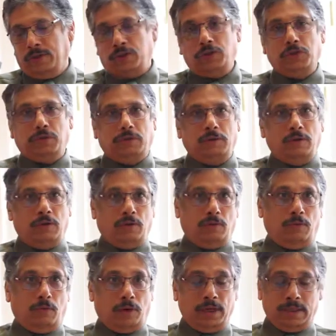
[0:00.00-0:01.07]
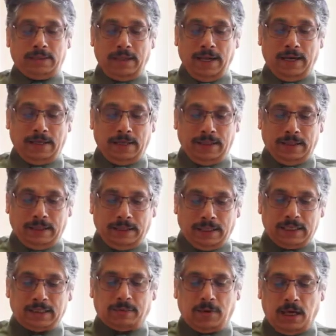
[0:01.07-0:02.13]
So what exactly
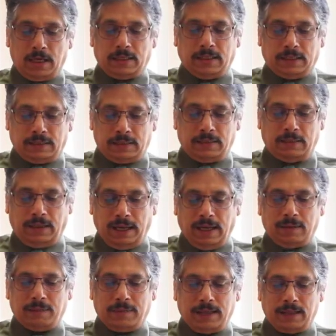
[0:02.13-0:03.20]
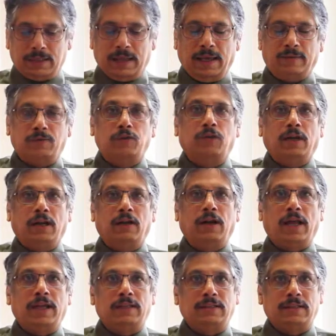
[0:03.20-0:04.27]
in this process the companies have to
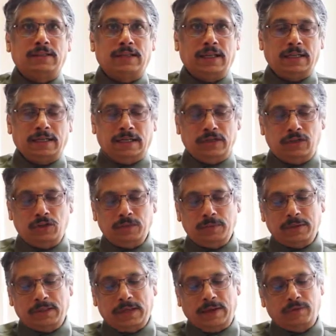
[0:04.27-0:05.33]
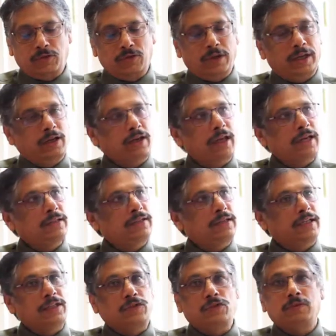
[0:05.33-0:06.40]
analyze is that consumers have to
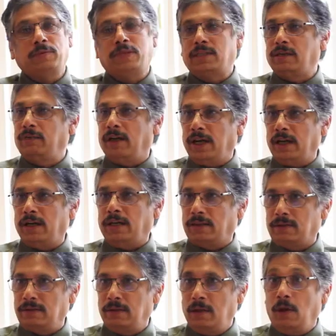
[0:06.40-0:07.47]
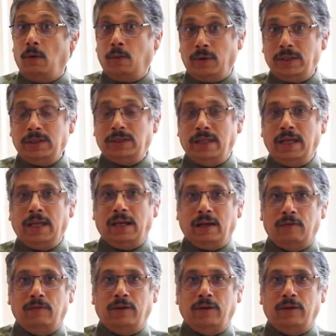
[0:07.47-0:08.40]
analyze the consumer's awareness, whether they are